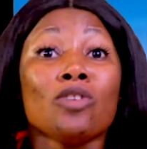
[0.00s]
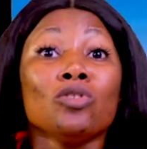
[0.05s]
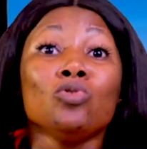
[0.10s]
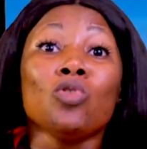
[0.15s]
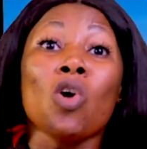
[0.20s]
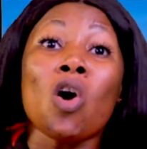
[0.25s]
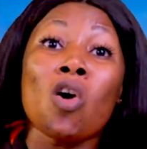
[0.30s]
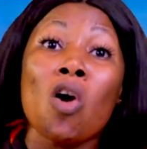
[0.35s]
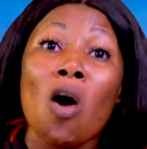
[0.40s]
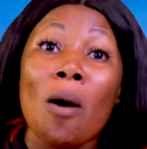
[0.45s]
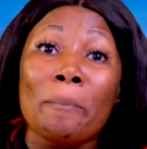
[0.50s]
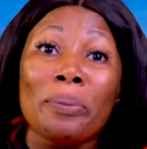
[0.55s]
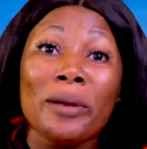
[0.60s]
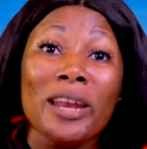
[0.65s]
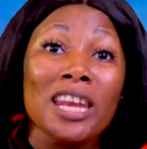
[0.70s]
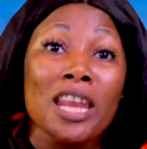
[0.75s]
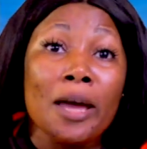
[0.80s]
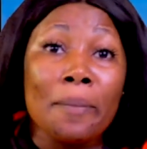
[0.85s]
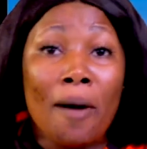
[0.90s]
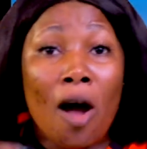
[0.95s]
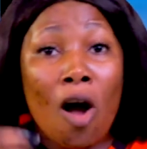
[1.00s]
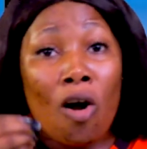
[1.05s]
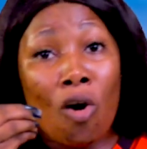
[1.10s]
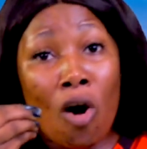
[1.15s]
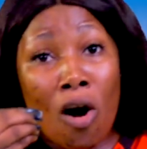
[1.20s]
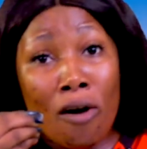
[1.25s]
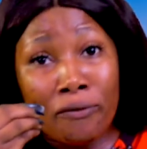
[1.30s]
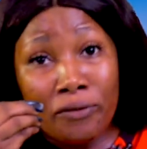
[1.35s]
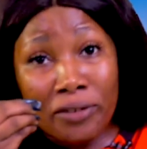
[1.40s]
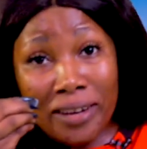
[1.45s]
No complain about
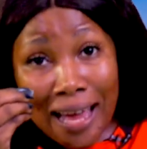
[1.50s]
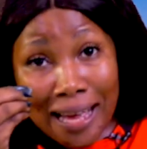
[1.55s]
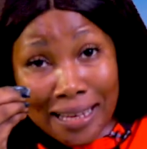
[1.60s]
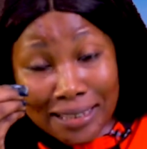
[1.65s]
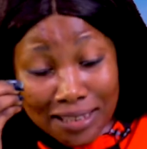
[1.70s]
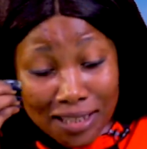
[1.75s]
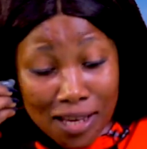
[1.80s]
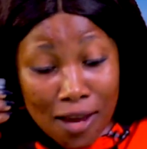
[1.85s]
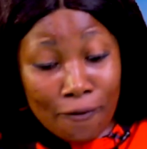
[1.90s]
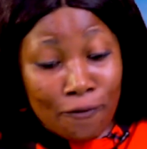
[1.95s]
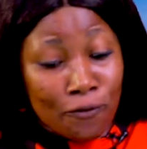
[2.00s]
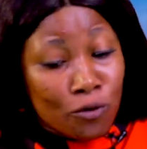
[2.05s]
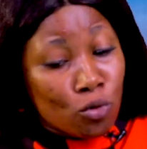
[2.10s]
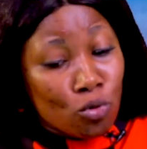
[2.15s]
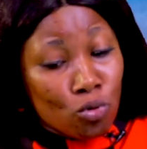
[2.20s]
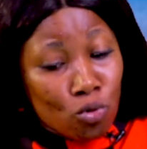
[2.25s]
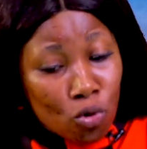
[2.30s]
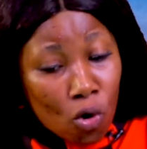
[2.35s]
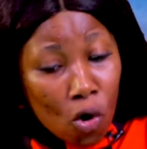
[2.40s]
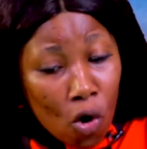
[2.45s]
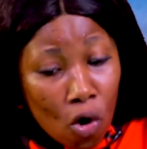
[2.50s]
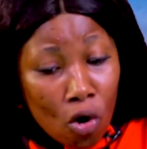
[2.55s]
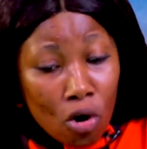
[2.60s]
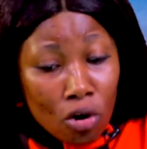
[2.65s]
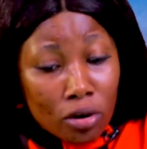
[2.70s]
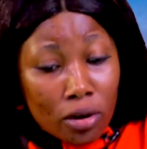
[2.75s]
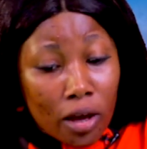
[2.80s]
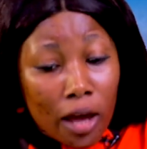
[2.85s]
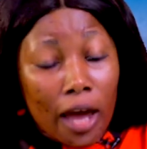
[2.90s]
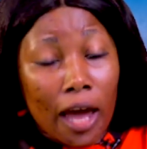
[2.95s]
governance if you
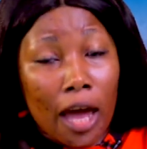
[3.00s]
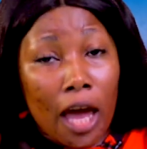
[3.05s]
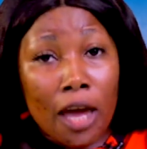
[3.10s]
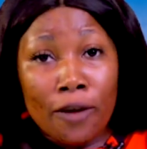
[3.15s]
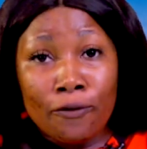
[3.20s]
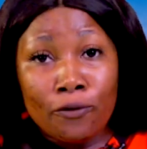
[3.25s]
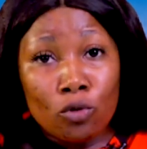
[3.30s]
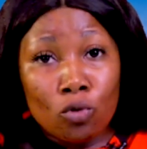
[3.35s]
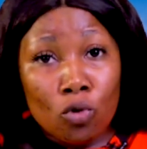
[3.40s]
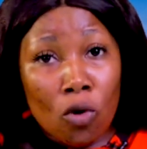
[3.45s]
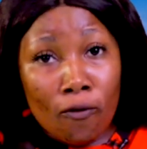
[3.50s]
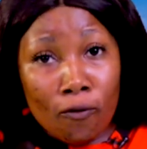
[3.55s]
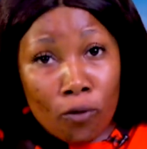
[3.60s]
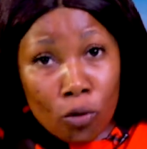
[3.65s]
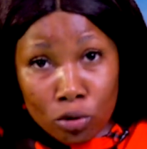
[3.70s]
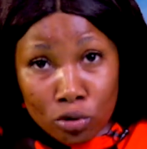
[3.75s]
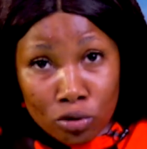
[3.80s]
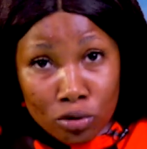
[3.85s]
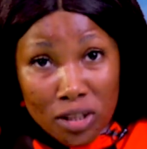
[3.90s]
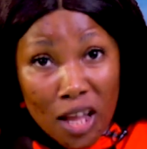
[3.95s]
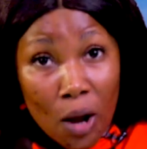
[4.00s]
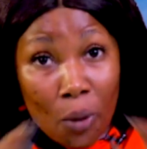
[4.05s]
know votes.